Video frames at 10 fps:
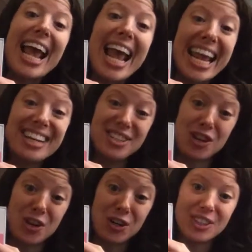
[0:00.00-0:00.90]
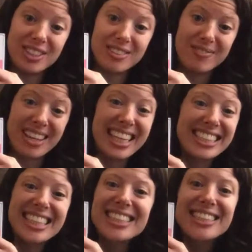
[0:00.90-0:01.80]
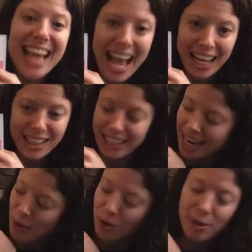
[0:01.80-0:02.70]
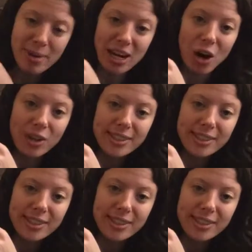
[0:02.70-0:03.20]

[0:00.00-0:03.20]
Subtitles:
Antlers. And that's exactly how we're going to make our